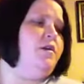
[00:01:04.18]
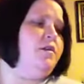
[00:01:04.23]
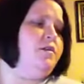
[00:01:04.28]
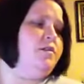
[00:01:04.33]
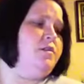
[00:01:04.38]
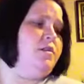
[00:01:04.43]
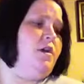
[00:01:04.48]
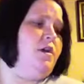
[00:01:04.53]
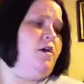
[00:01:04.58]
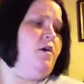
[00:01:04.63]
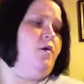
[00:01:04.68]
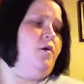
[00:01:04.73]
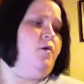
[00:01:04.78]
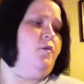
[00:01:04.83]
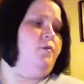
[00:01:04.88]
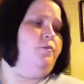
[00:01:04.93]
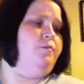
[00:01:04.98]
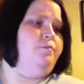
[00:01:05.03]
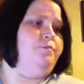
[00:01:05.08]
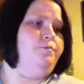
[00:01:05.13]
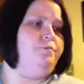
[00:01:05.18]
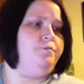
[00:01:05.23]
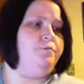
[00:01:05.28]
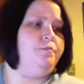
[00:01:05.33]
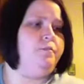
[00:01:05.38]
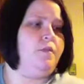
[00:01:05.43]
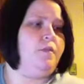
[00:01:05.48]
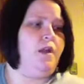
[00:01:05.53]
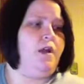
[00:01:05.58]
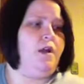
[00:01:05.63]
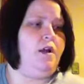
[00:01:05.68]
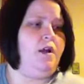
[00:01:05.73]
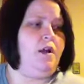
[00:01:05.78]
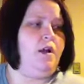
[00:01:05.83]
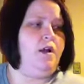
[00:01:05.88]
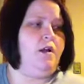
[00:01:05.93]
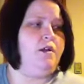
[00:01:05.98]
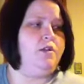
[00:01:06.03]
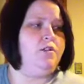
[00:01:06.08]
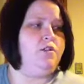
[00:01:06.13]
So
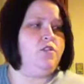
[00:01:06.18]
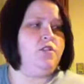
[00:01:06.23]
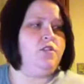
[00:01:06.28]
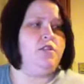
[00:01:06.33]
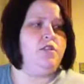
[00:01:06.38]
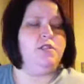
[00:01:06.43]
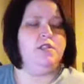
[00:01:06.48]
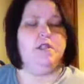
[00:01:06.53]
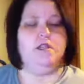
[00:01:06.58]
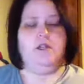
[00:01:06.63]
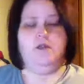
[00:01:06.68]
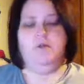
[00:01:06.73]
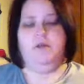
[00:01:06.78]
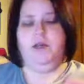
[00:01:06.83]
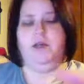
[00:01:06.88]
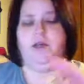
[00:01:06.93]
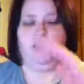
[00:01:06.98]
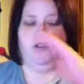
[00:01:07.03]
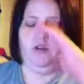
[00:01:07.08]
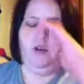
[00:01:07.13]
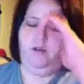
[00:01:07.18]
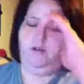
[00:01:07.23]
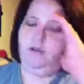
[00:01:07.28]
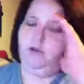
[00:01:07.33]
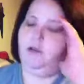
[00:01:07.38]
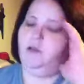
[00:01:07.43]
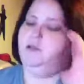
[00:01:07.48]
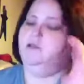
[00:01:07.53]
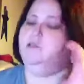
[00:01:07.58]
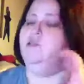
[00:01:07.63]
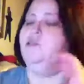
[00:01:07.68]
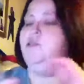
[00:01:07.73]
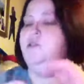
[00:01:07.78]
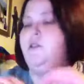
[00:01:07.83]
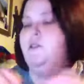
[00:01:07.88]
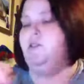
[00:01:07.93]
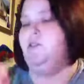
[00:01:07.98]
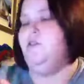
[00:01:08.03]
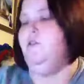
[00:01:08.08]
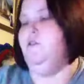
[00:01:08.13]
she has seen a picture of it and she
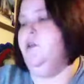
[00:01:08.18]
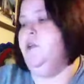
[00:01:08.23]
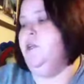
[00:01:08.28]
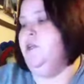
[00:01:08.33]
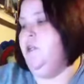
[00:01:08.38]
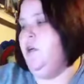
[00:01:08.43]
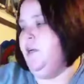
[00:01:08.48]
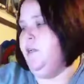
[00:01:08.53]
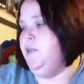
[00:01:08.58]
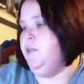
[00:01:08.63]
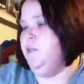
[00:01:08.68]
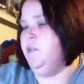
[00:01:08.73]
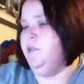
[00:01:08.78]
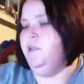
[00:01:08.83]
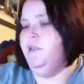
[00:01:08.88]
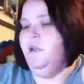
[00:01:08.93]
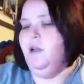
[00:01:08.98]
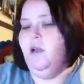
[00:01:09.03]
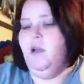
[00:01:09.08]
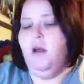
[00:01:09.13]
said she really likes it.